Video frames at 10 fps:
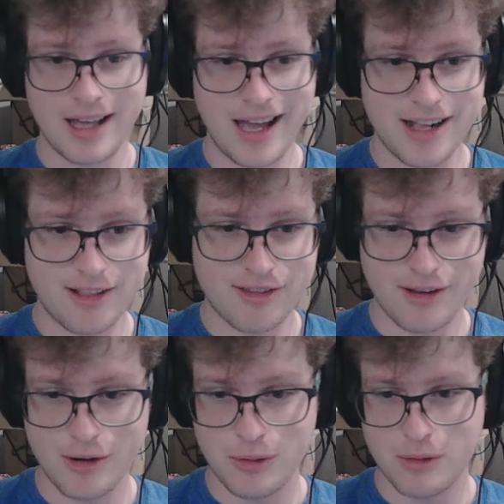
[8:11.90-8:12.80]
And
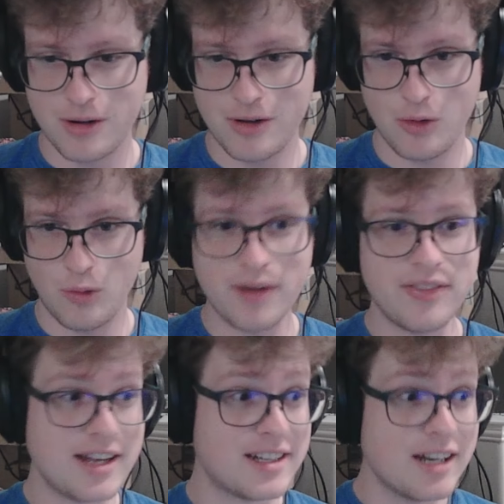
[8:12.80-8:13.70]
so, when
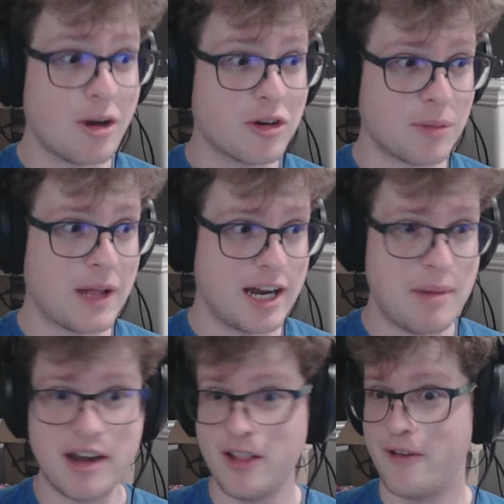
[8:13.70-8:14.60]
they did go to the Plane of
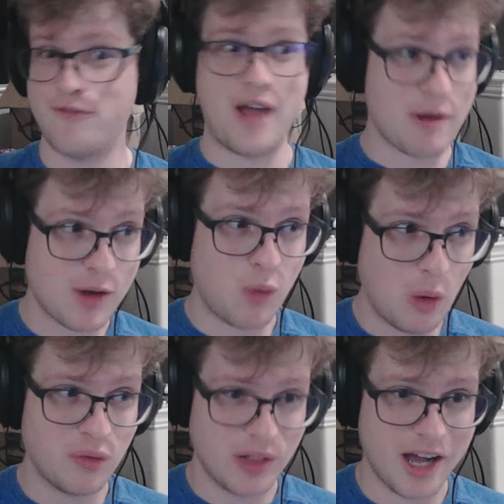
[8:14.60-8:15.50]
Metal, very
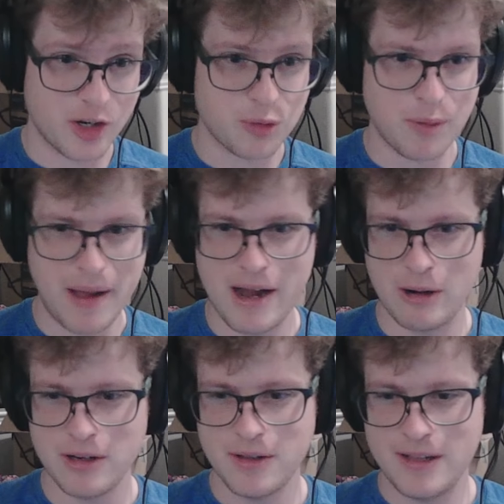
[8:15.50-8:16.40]
woefully
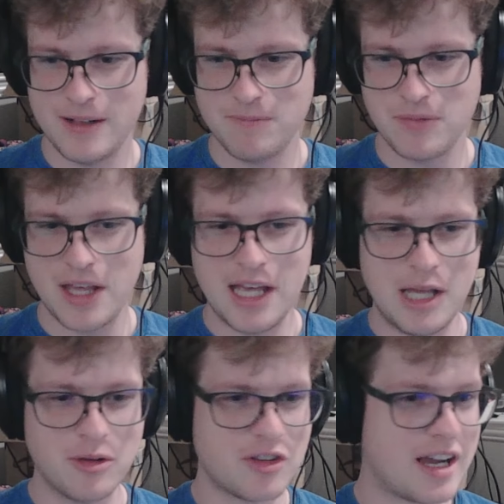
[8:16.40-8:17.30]
underprepared,
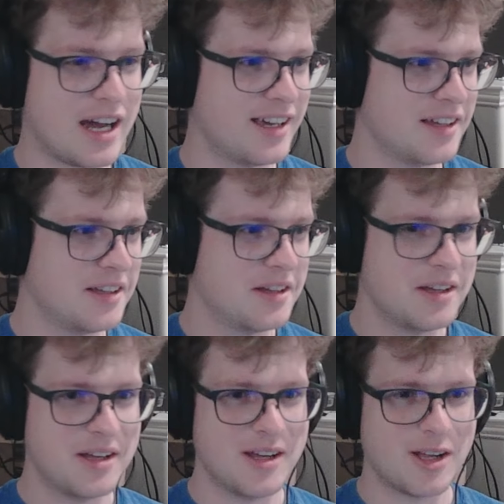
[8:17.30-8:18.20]
he was just kind of
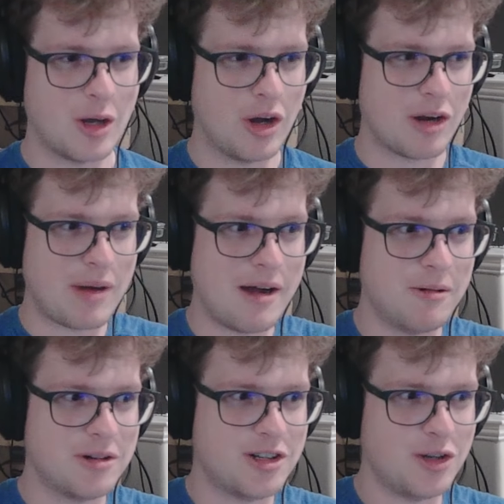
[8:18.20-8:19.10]
going
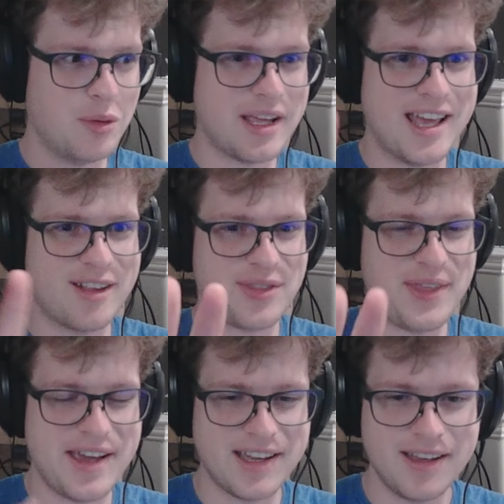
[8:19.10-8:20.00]
around doing his
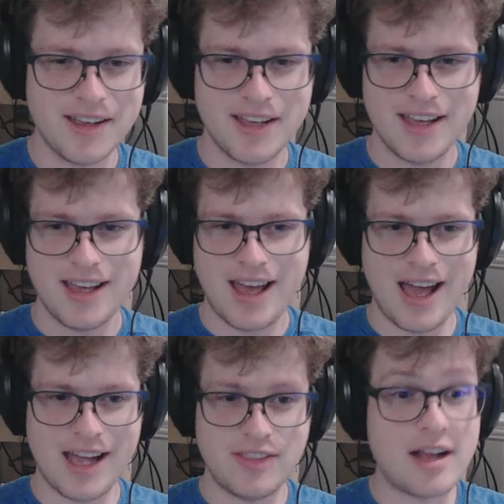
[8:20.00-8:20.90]
thing,
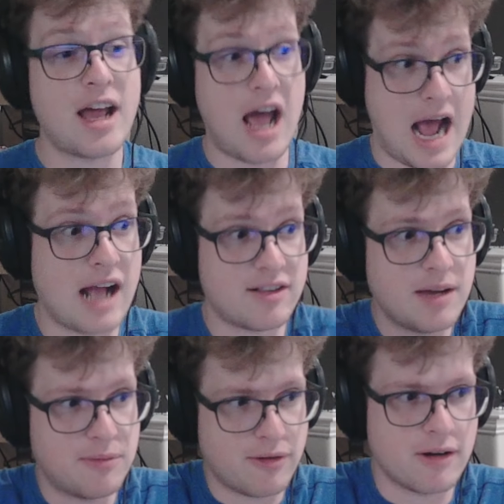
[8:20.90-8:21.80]
and they'd ask
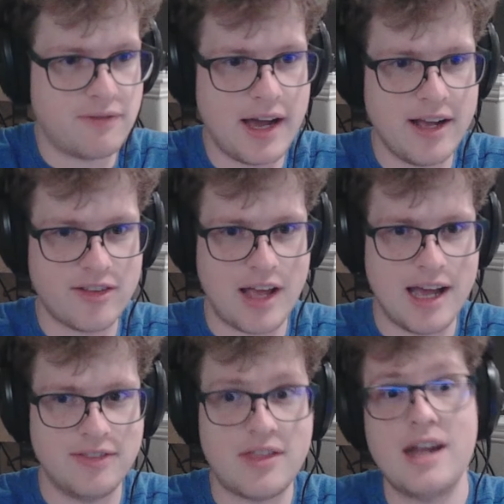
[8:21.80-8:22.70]
him for advice,
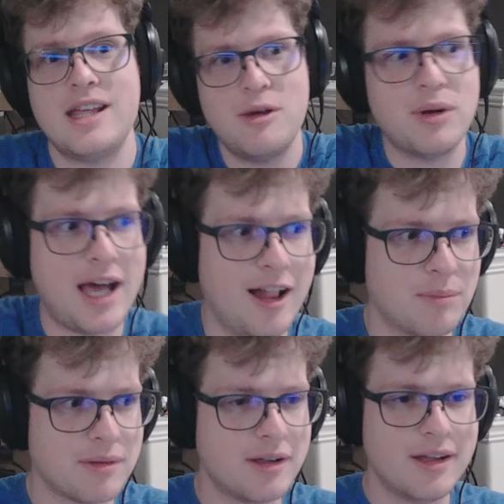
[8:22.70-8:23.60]
and then he would help.